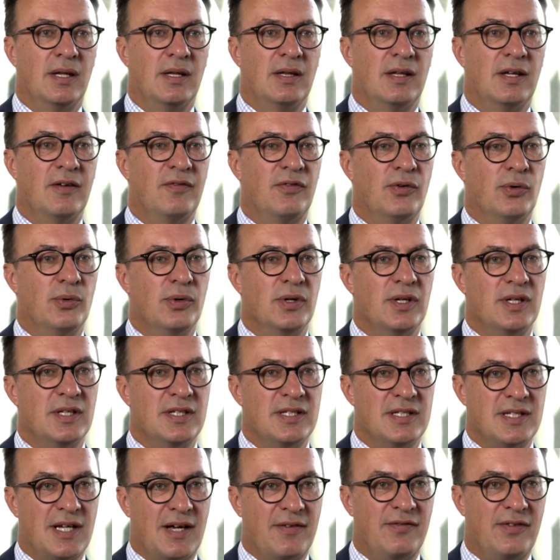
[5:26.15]
Therefore, it
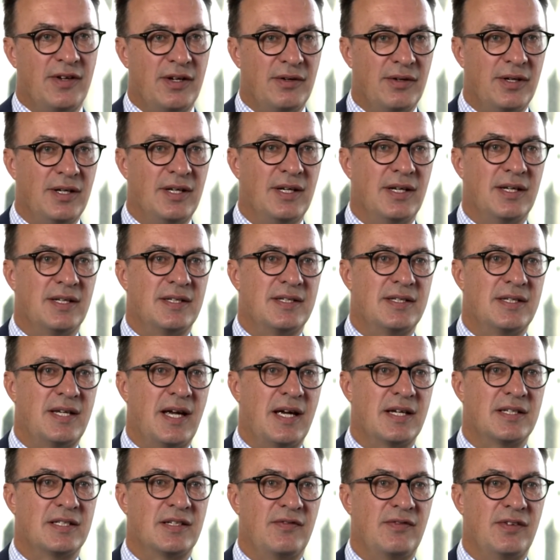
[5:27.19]
is a very
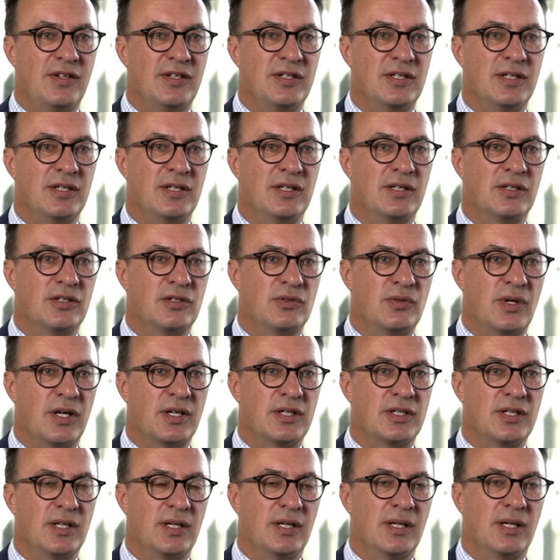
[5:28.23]
tax efficient
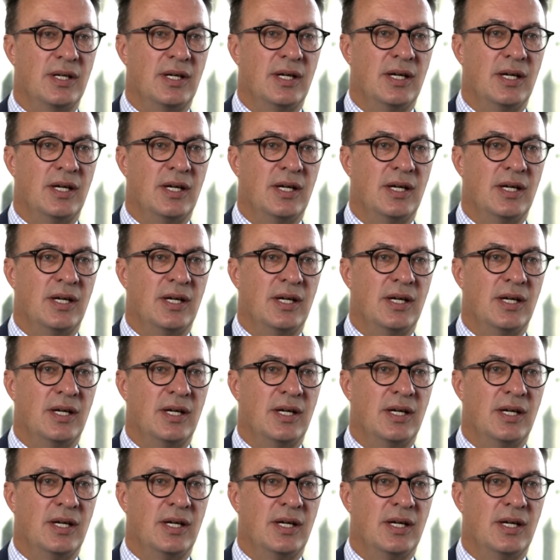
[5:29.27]
structure,